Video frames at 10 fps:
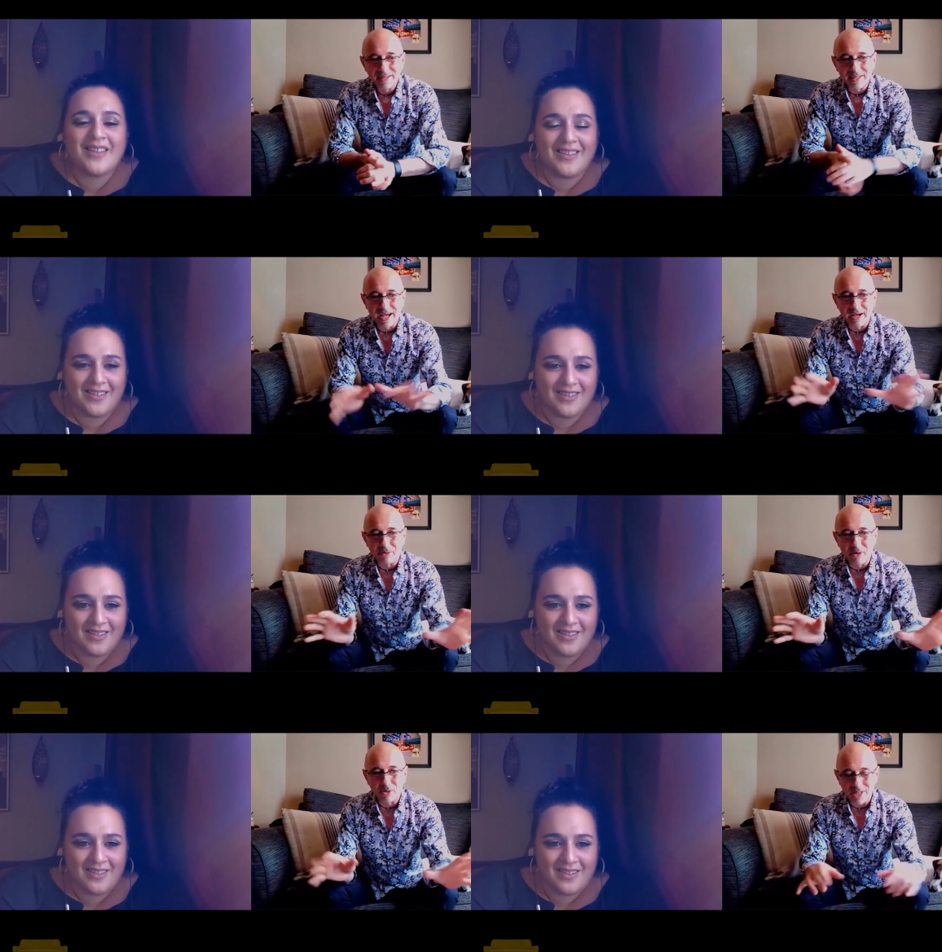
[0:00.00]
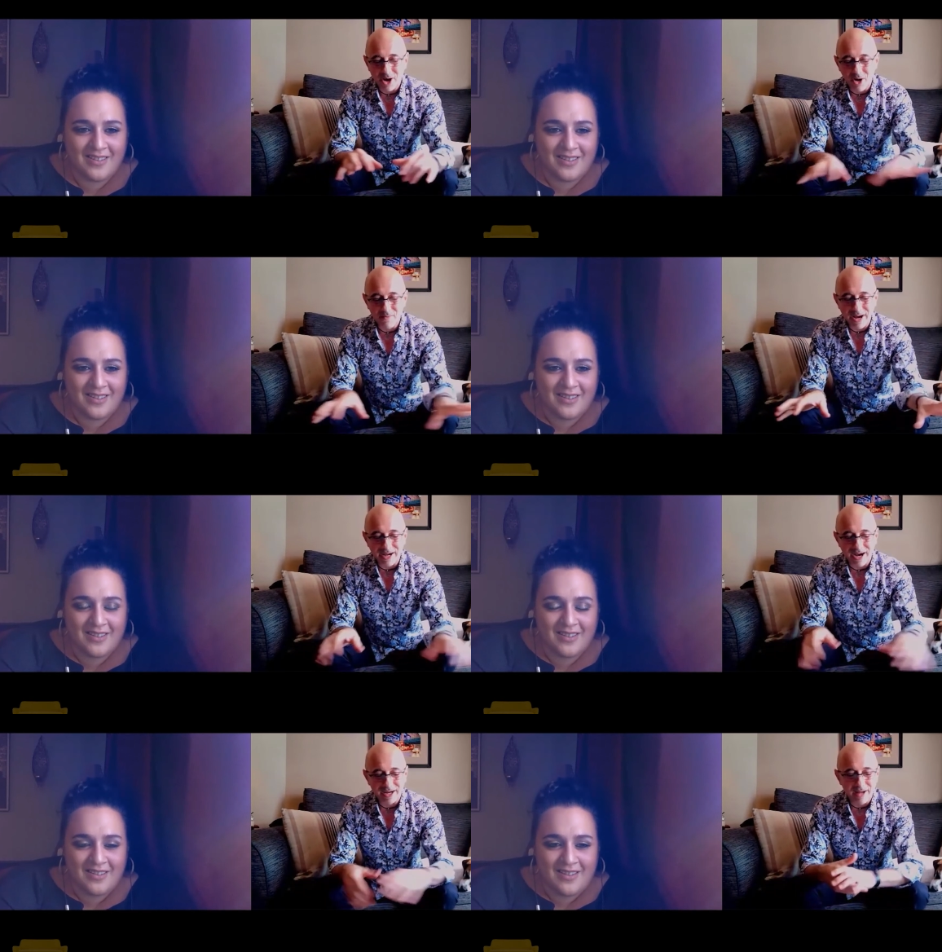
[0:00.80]
Speaker 1: uh, wrote, "Oh my
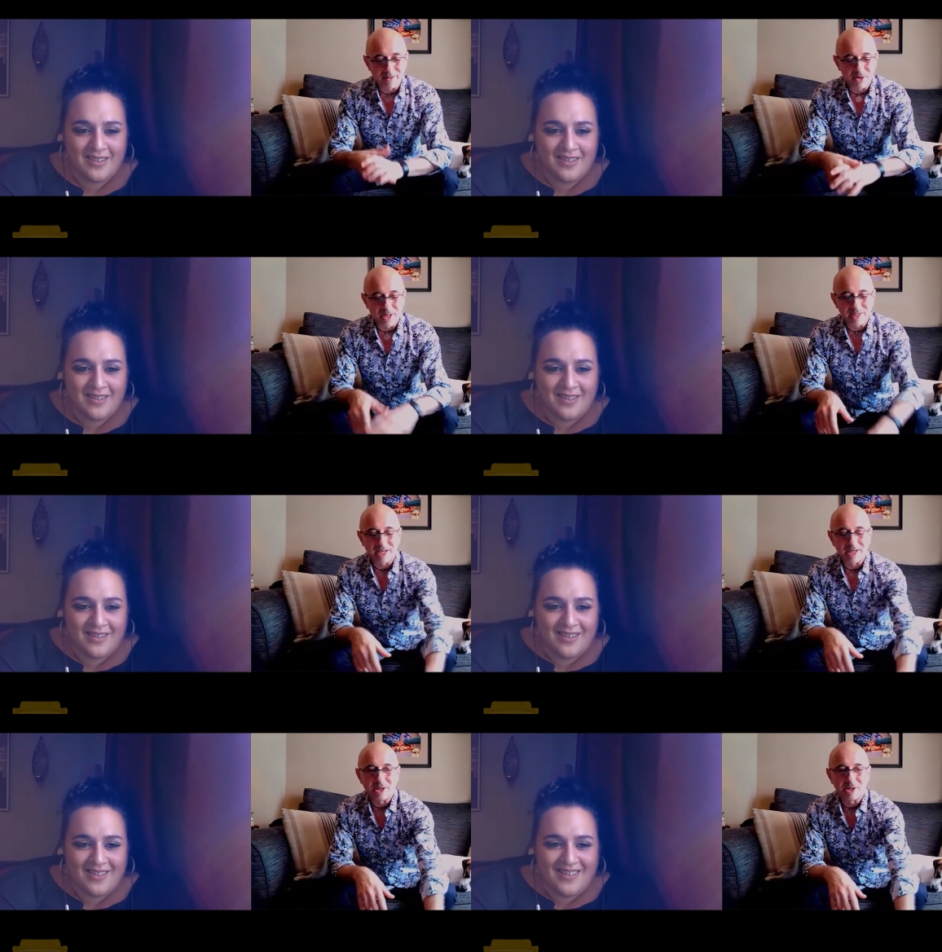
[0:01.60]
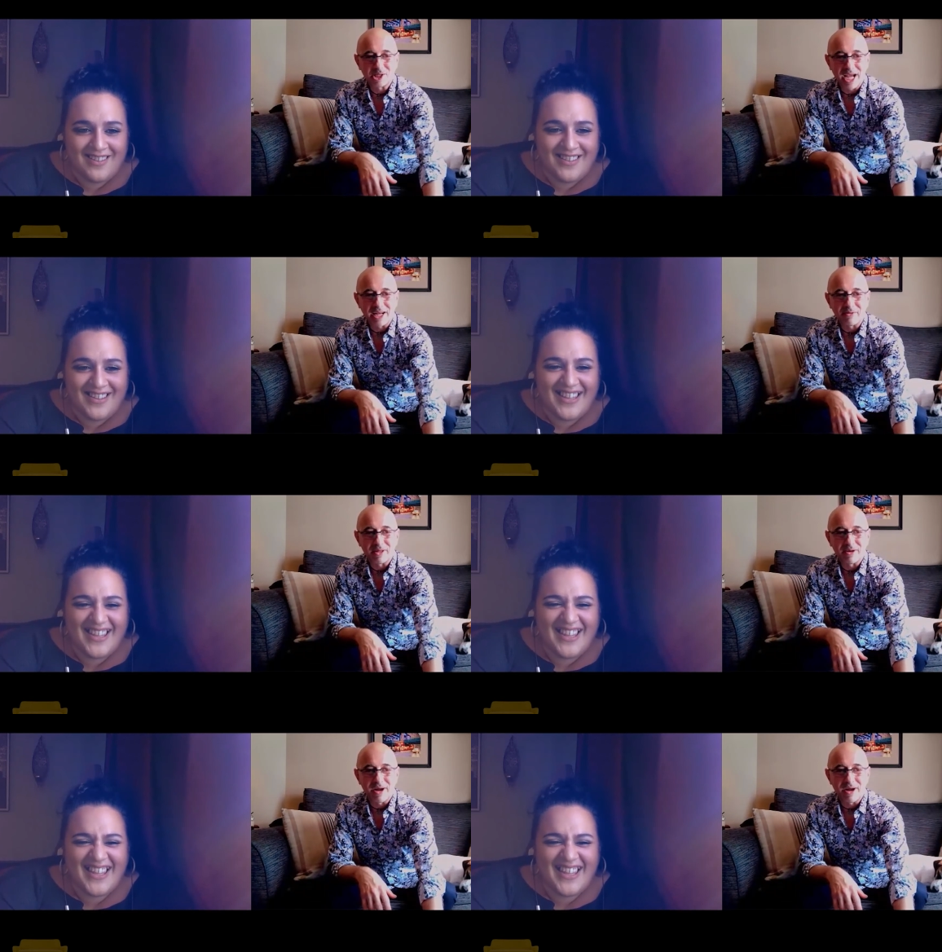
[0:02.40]
God, I'm so excited! You're chatting with her.